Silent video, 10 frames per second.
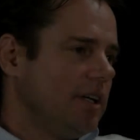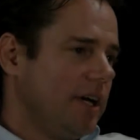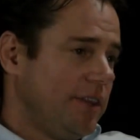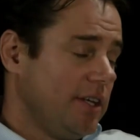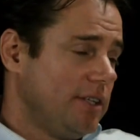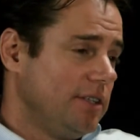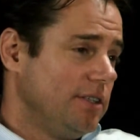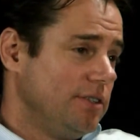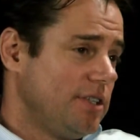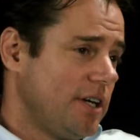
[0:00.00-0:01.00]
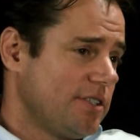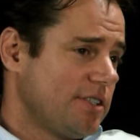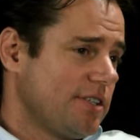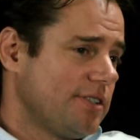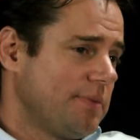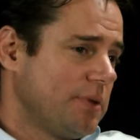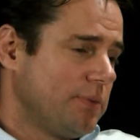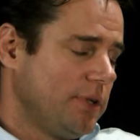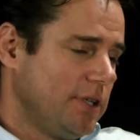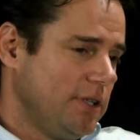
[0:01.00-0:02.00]
I think you touched on something
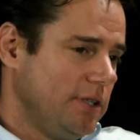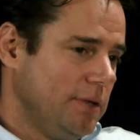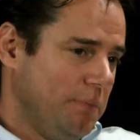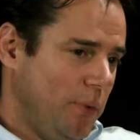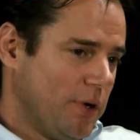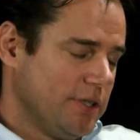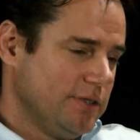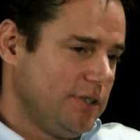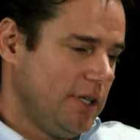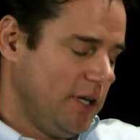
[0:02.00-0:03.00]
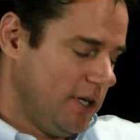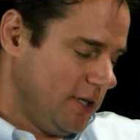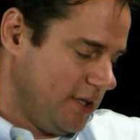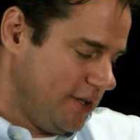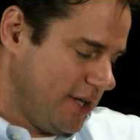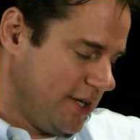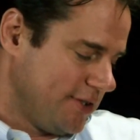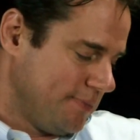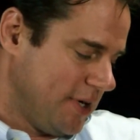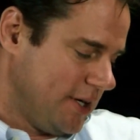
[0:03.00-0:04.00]
really important, and that
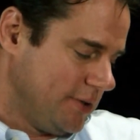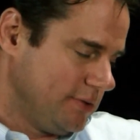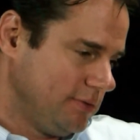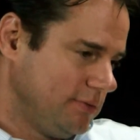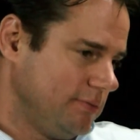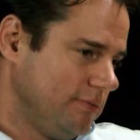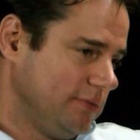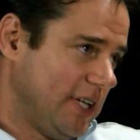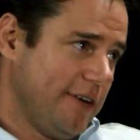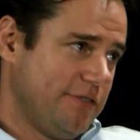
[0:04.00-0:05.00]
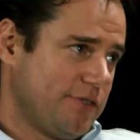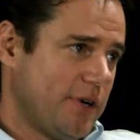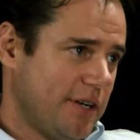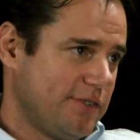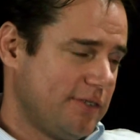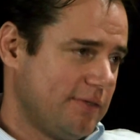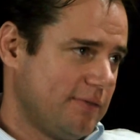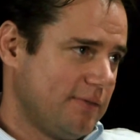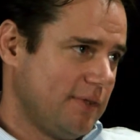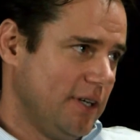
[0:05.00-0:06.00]
is about life stress.
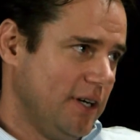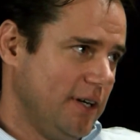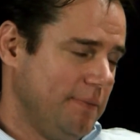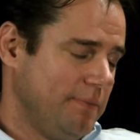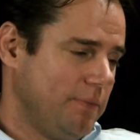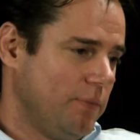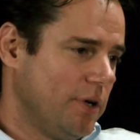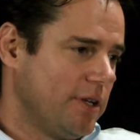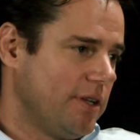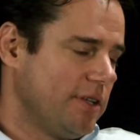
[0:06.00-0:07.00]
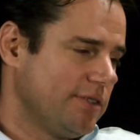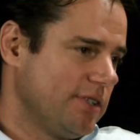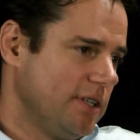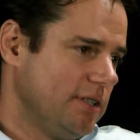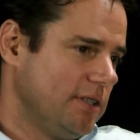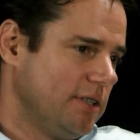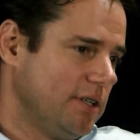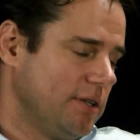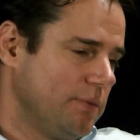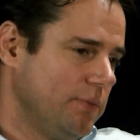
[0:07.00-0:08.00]
One of the things that
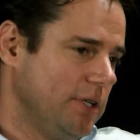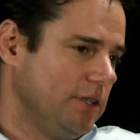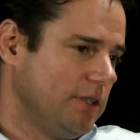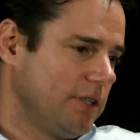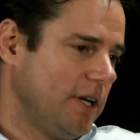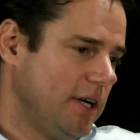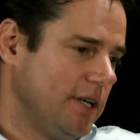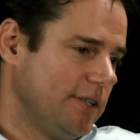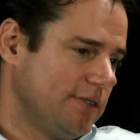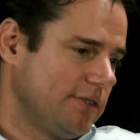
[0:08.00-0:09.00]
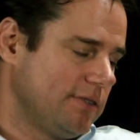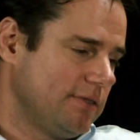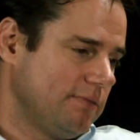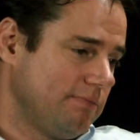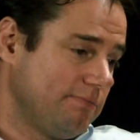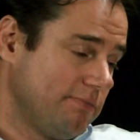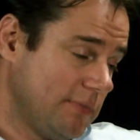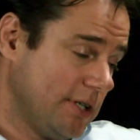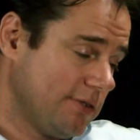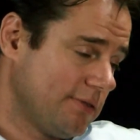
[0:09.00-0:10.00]
I think we look at as
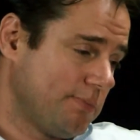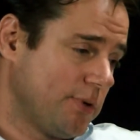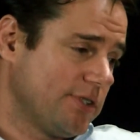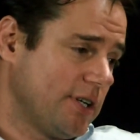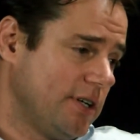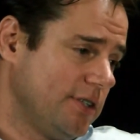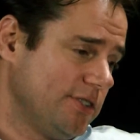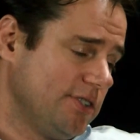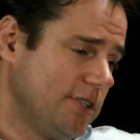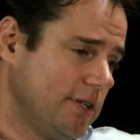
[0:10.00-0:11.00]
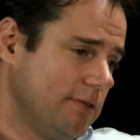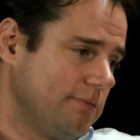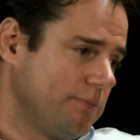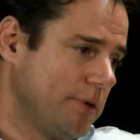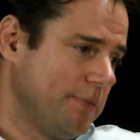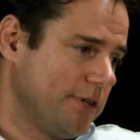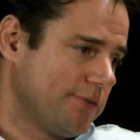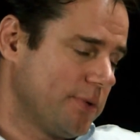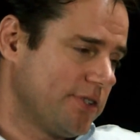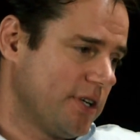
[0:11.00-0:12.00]
sports psychologists here at Premier
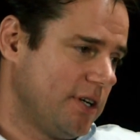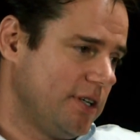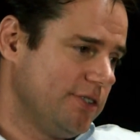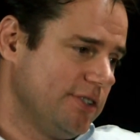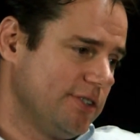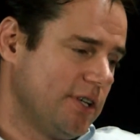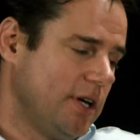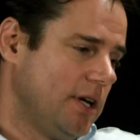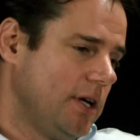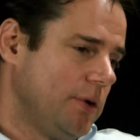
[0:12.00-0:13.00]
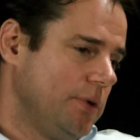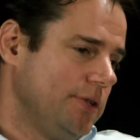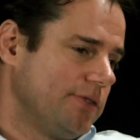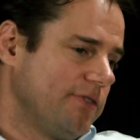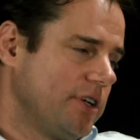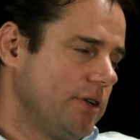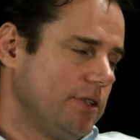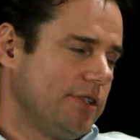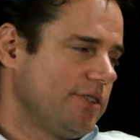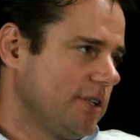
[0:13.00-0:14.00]
Sports Psychology is we use a very
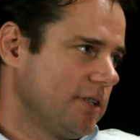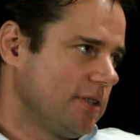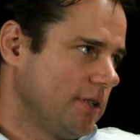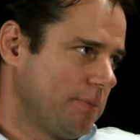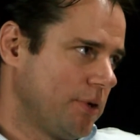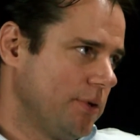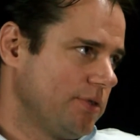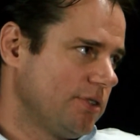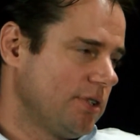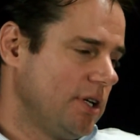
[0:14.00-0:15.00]
holistic approach.